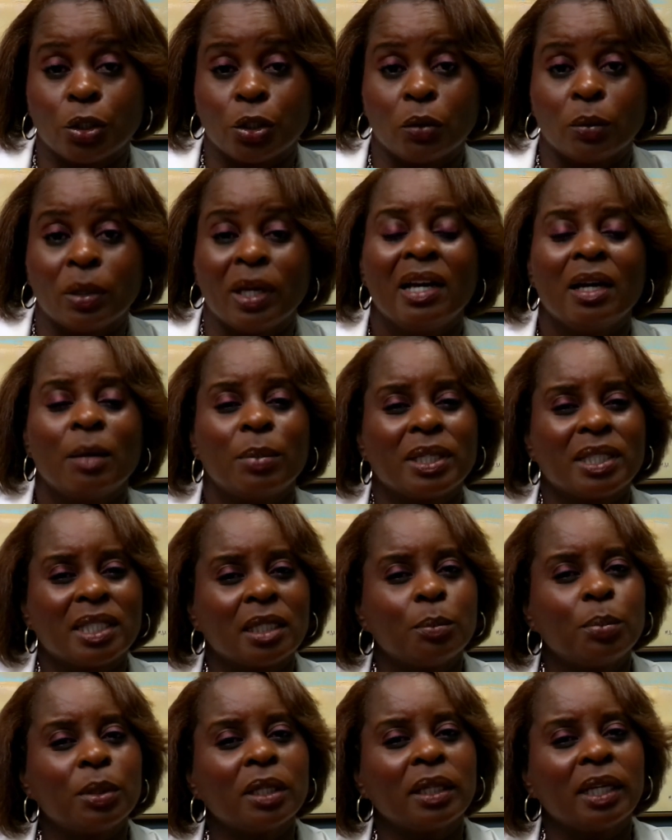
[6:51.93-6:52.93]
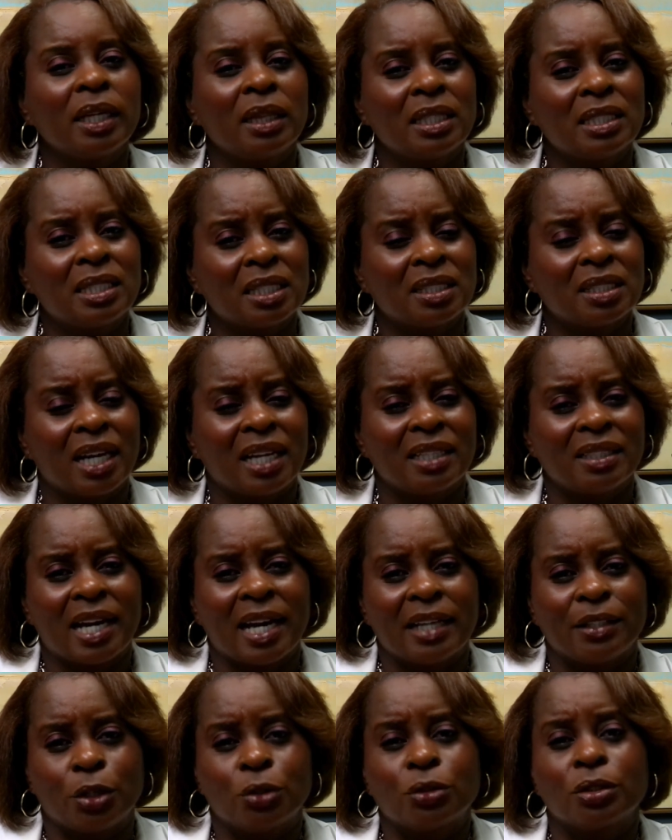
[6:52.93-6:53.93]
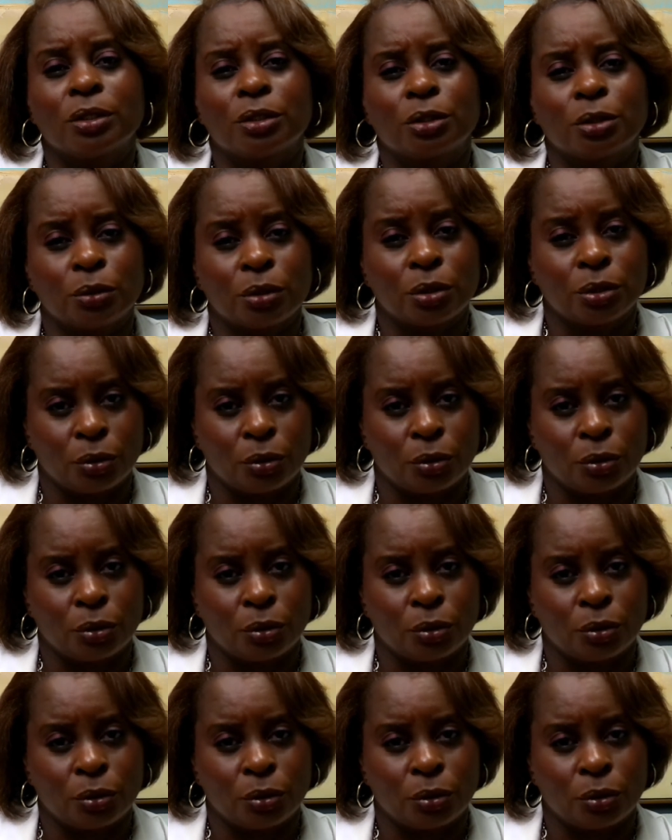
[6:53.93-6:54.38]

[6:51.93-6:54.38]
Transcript: tube, but typically this is not diagnosed until